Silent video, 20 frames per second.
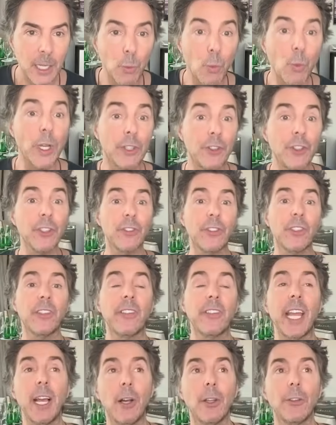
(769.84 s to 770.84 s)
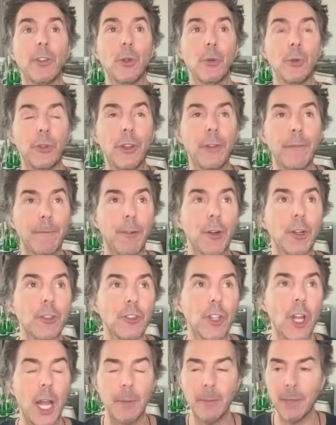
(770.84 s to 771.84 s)
which is to say, also, was the
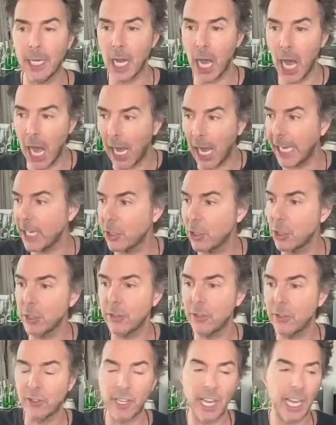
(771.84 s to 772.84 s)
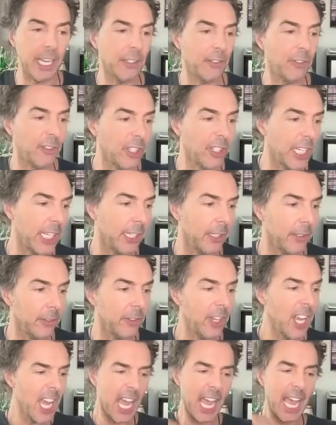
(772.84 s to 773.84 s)
first time that I could stage
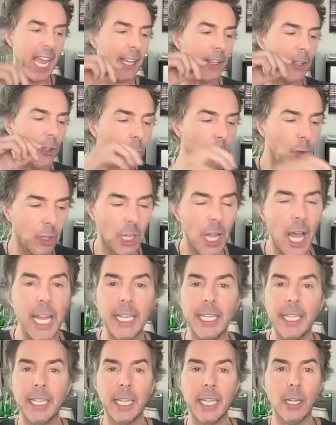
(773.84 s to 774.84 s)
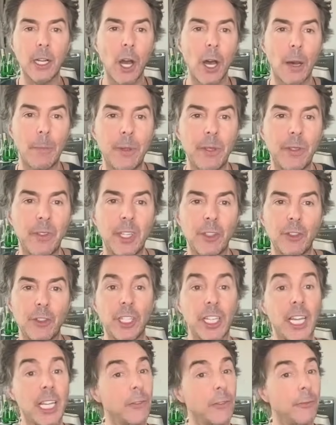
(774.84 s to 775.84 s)
scenes and use lighting and
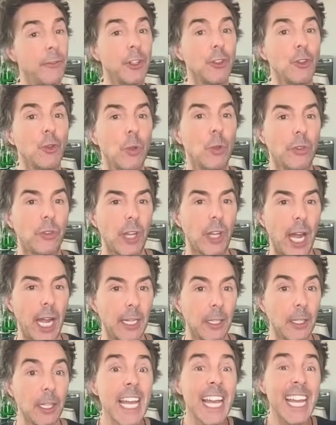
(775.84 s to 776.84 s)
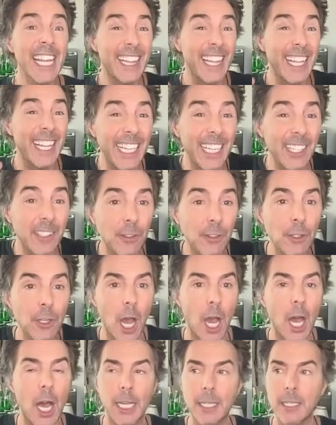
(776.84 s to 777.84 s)
composition and a visual style that is
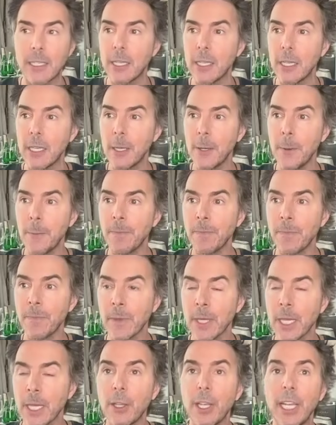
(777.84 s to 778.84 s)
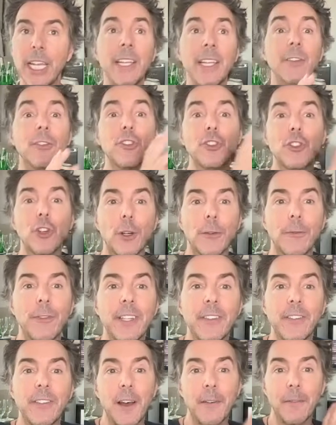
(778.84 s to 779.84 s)
not in
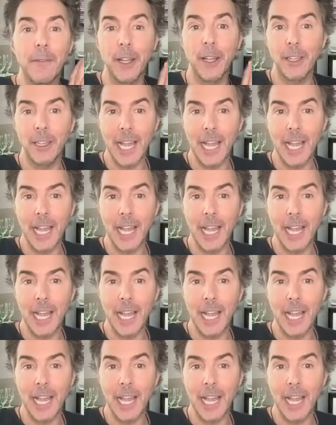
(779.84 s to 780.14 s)
service of the